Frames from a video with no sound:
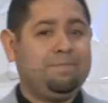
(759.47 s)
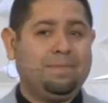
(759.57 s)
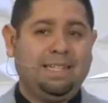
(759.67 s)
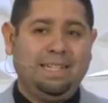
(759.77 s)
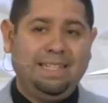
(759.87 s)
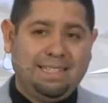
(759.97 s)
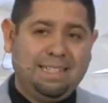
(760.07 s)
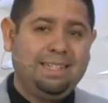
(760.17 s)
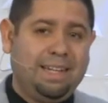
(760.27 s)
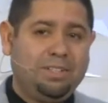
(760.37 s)
he
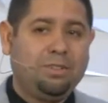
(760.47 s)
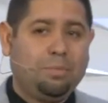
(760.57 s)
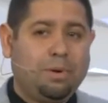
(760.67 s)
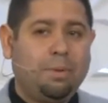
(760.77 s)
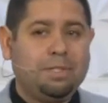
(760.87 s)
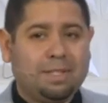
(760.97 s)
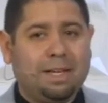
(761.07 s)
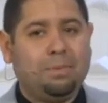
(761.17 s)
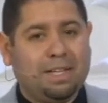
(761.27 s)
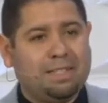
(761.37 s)
didn't enter the promised
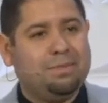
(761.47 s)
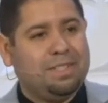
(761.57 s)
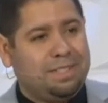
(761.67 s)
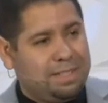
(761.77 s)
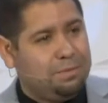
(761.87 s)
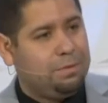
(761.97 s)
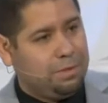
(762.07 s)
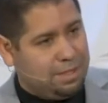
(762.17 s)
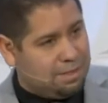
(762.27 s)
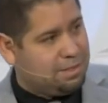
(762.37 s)
land because of his
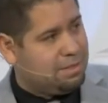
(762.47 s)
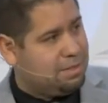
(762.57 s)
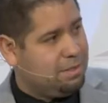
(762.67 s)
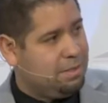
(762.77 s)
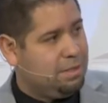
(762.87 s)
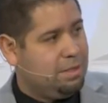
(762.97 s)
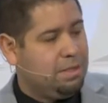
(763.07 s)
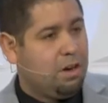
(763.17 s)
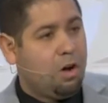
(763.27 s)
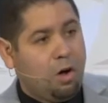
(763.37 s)
sinfulness.
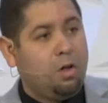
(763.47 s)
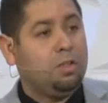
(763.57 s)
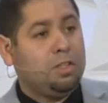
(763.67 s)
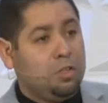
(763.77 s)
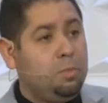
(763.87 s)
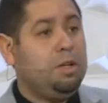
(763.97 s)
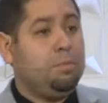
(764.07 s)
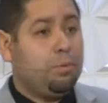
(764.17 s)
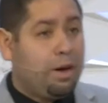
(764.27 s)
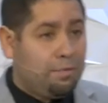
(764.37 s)
All human
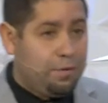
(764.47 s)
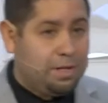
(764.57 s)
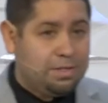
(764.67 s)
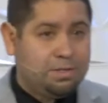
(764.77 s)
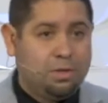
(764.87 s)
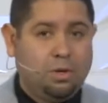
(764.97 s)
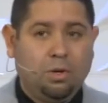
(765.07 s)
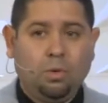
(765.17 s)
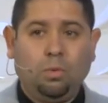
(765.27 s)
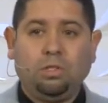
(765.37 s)
prophets
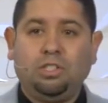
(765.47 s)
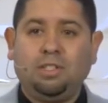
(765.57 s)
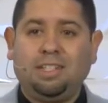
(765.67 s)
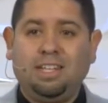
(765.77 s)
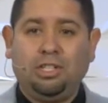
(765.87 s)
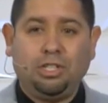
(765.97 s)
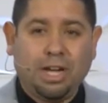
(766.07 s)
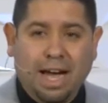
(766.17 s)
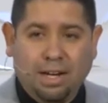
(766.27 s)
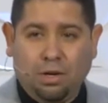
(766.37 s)
were just a
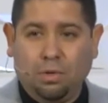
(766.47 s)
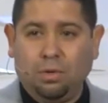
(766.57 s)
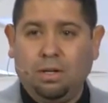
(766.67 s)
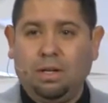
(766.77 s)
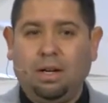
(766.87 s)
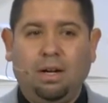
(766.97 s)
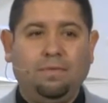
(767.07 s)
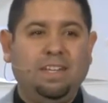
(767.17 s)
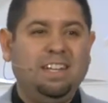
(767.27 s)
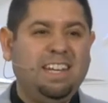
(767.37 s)
shadow of
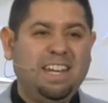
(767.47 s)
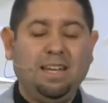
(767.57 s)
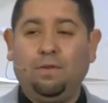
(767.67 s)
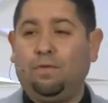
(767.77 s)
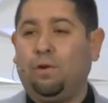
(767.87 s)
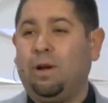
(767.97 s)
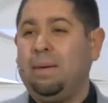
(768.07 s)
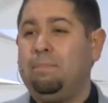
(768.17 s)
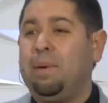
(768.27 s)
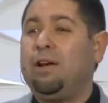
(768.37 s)
the need for a
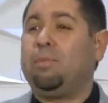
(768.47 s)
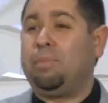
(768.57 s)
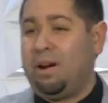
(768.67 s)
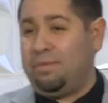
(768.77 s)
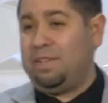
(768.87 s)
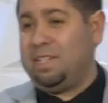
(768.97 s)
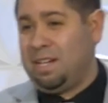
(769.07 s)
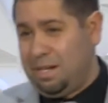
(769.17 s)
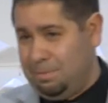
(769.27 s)
better prophet to come.